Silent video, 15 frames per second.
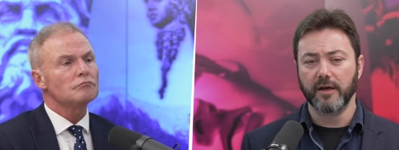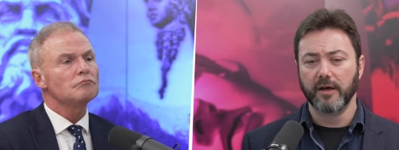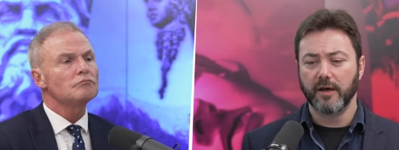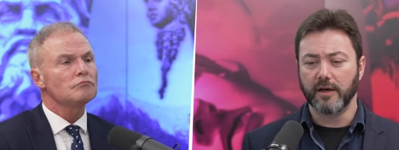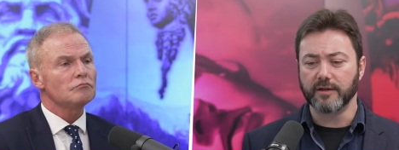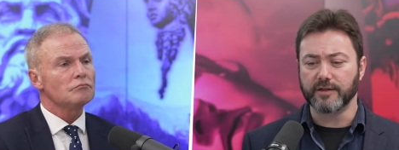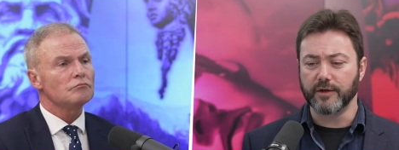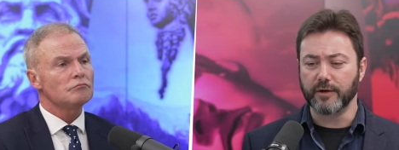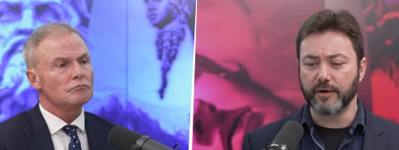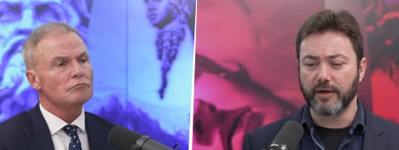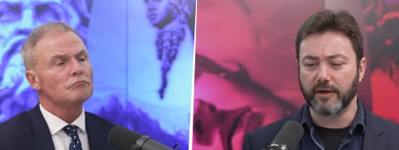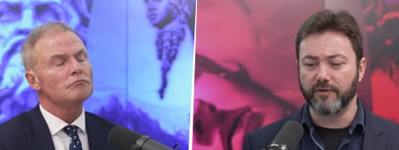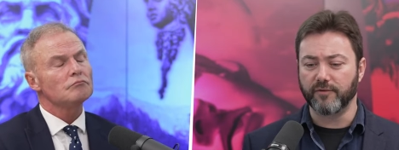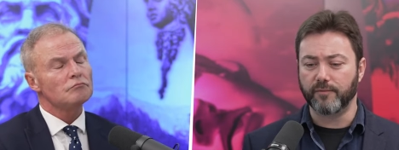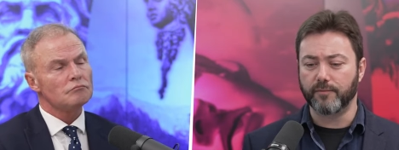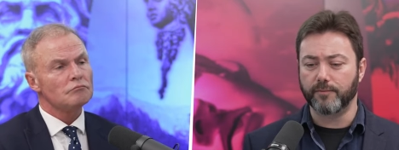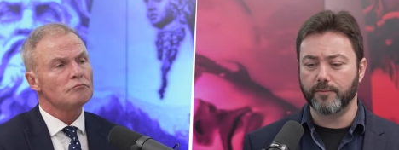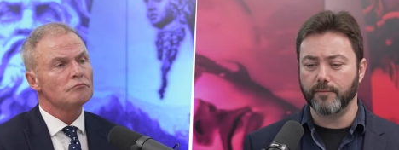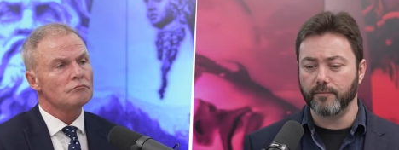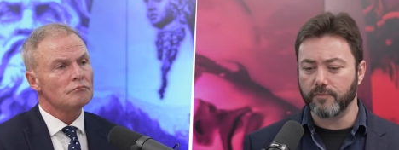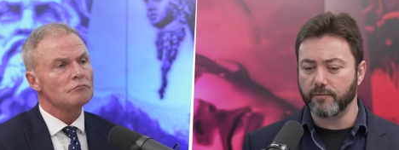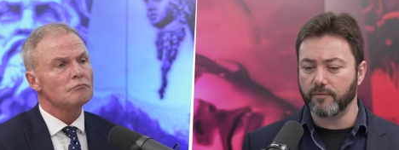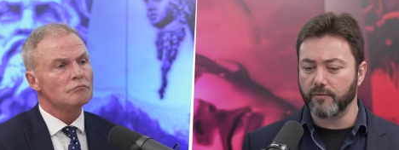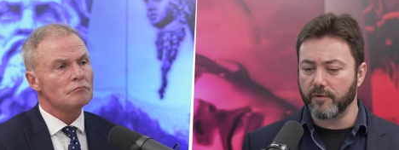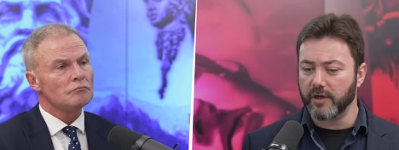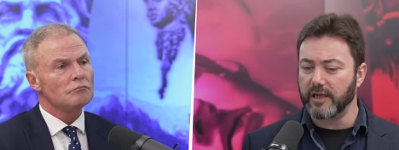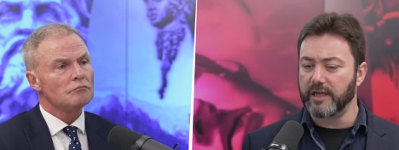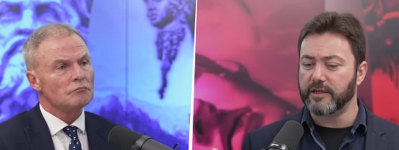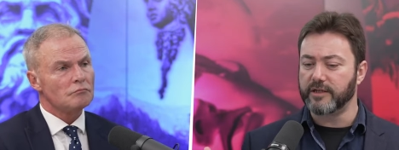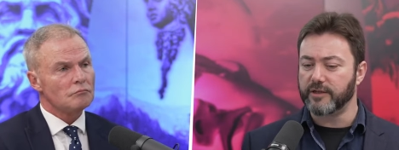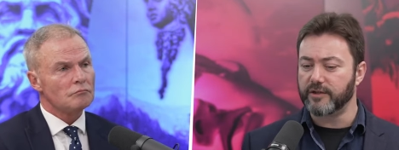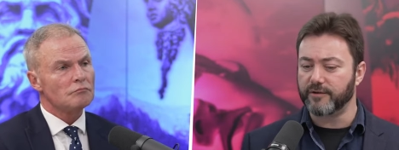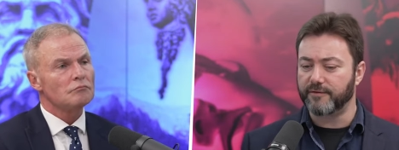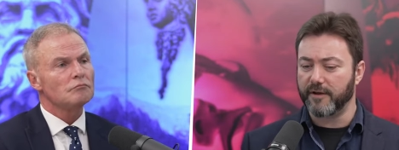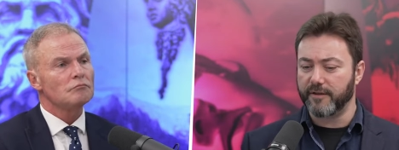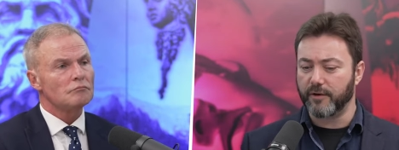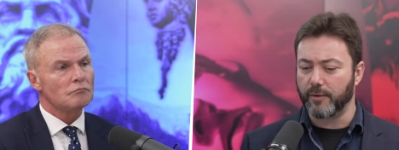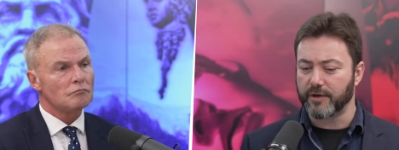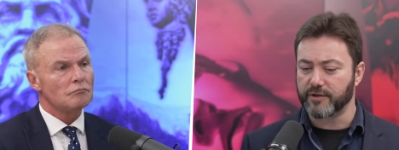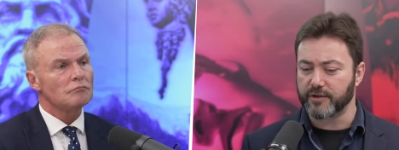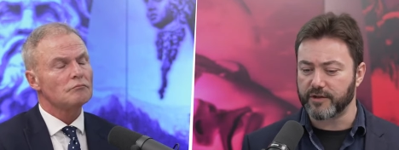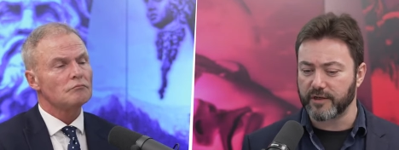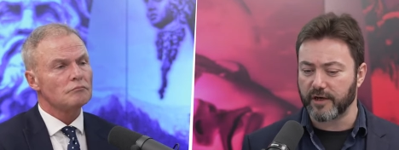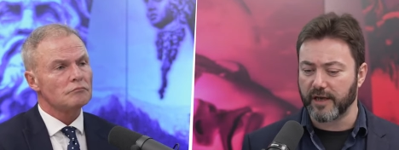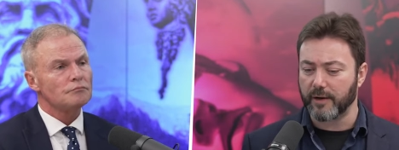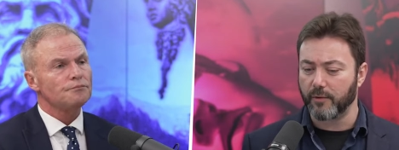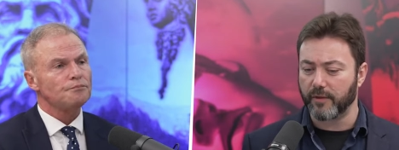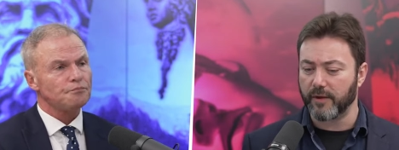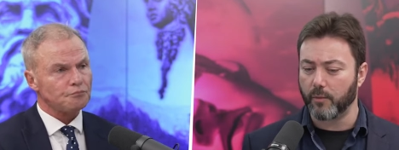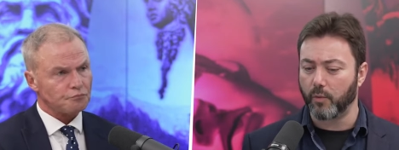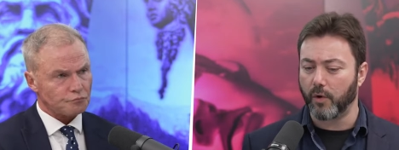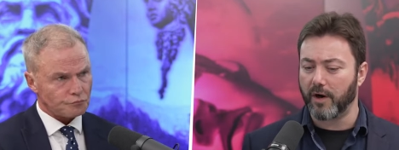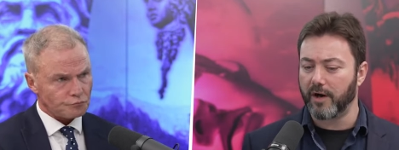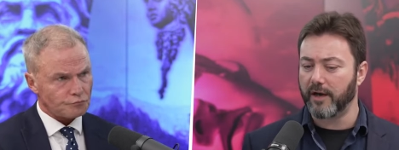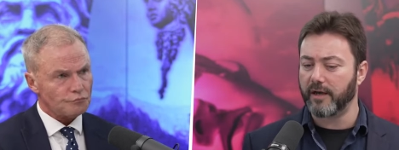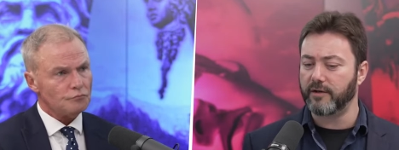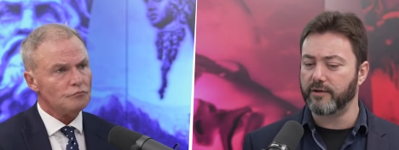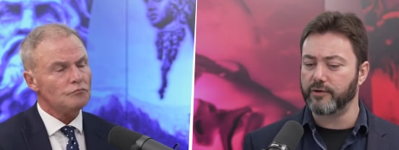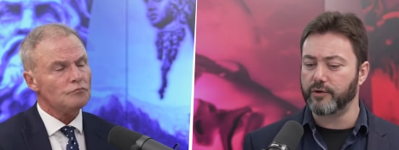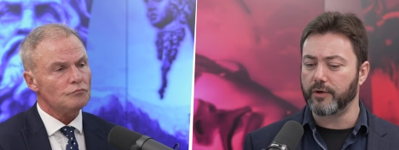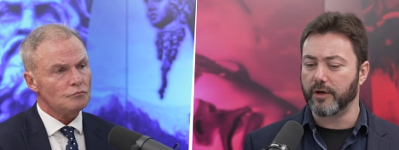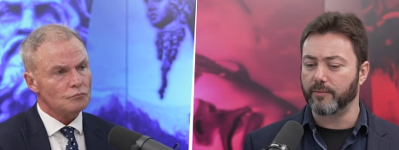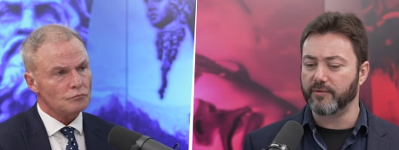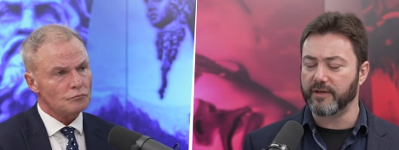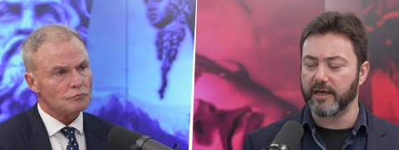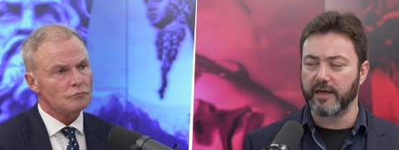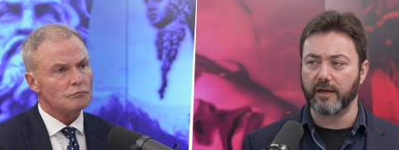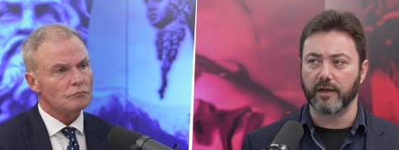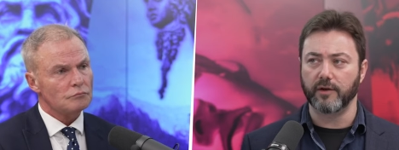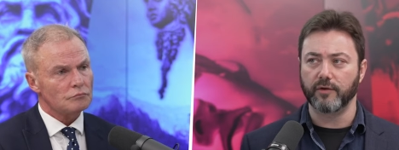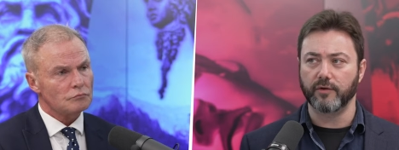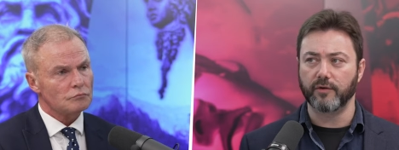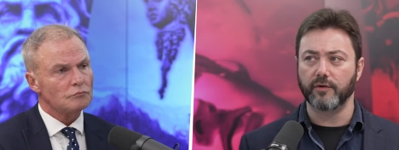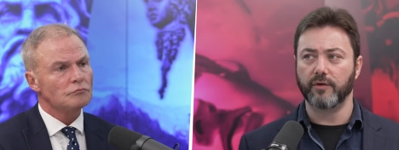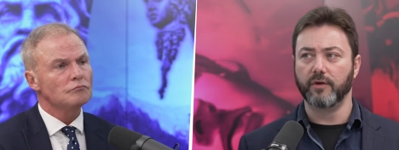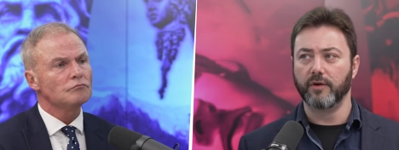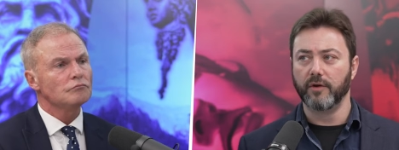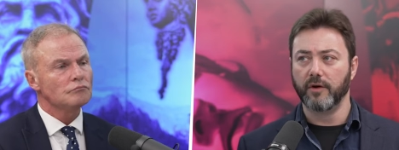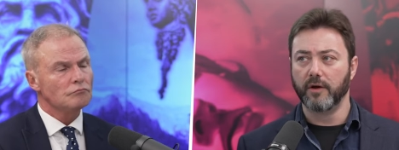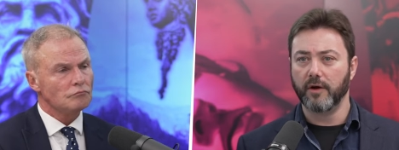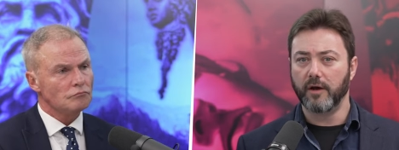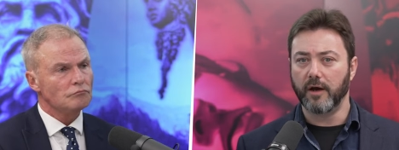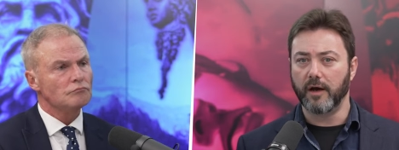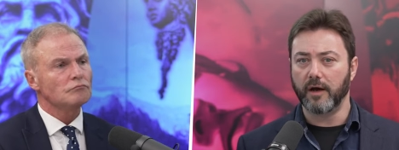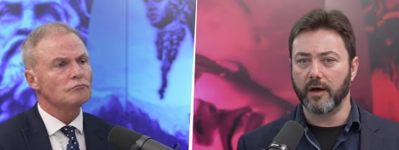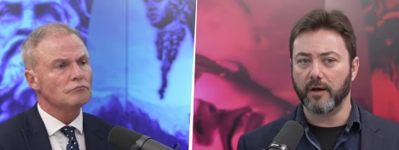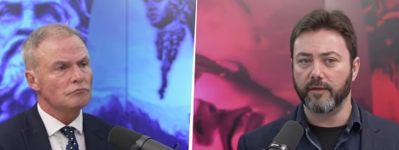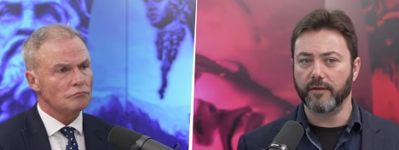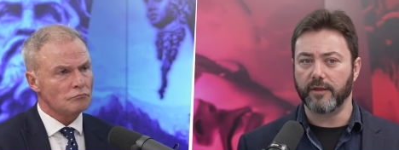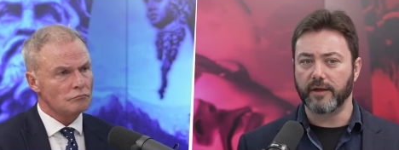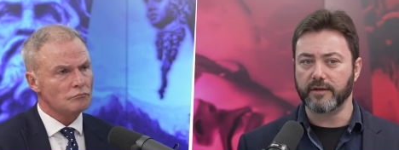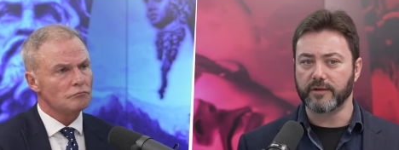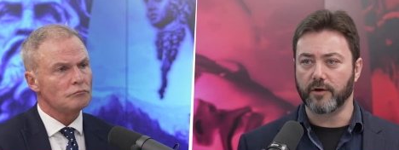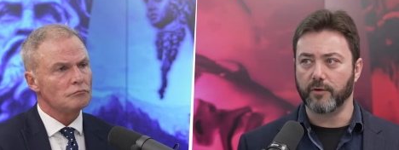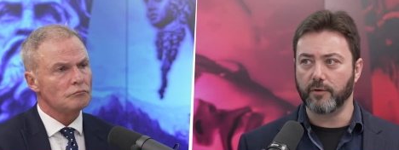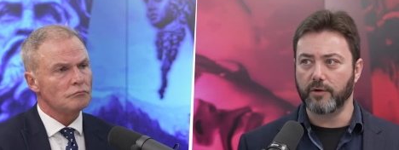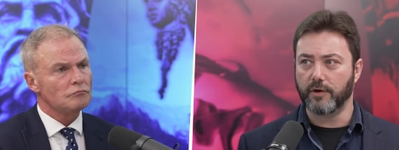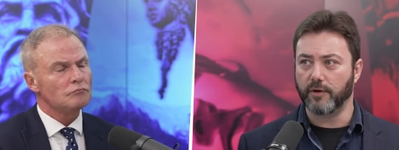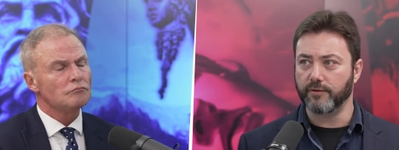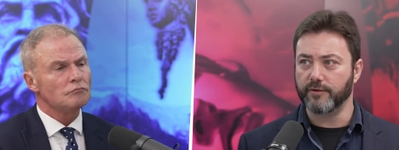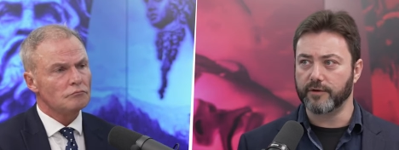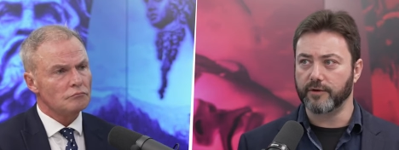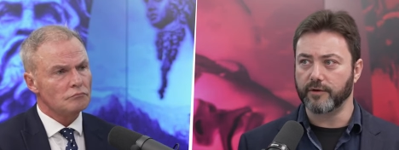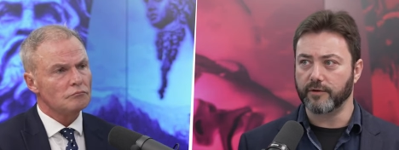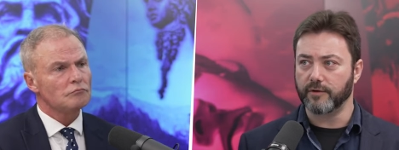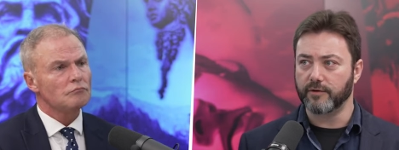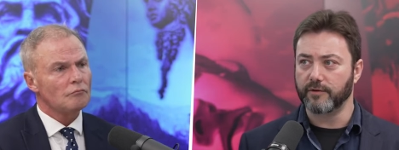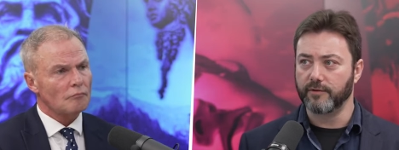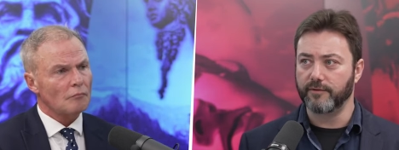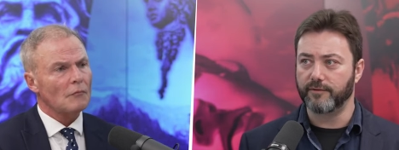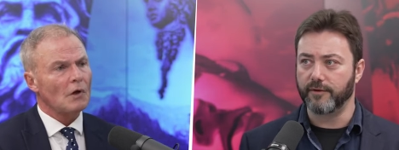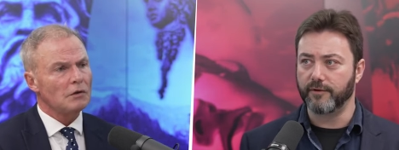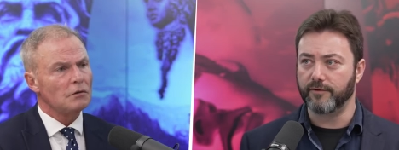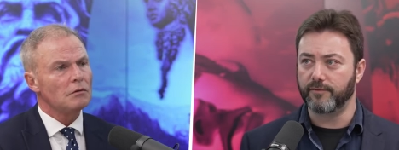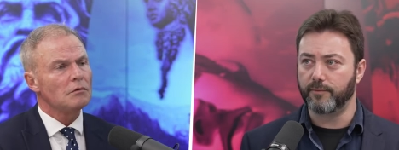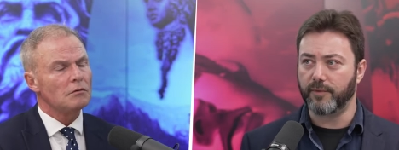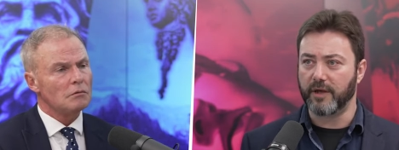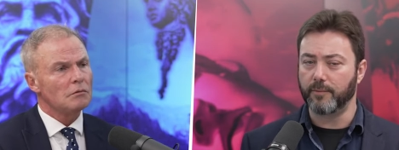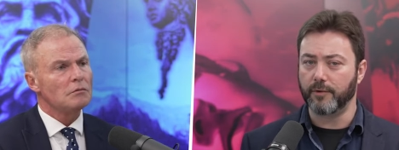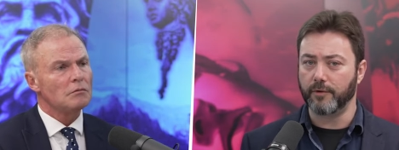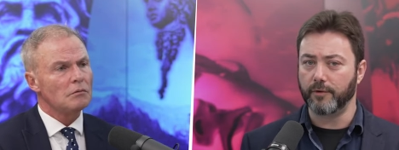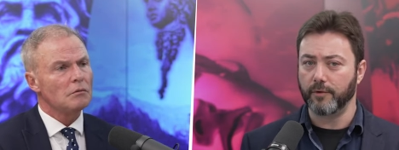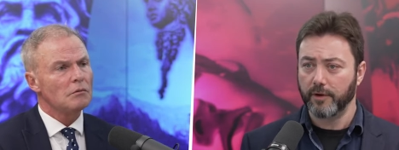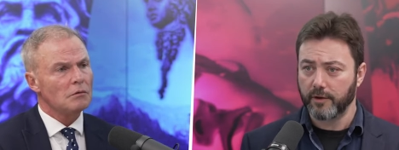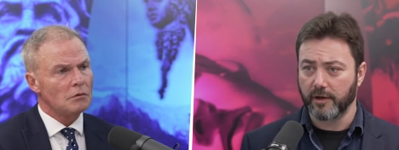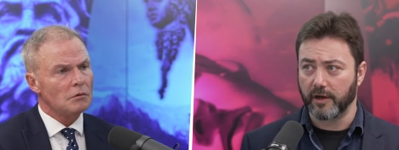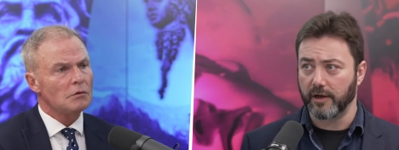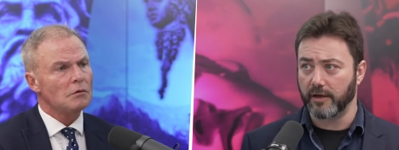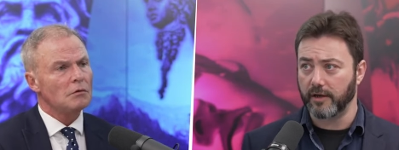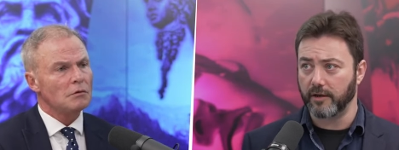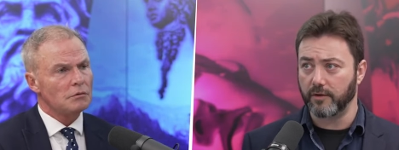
Speaker 1: Hmm. And so it kind of leads into further questions. Okay, well, then why did you come to England? Hmm, uh, there's a whole continent full of people who look like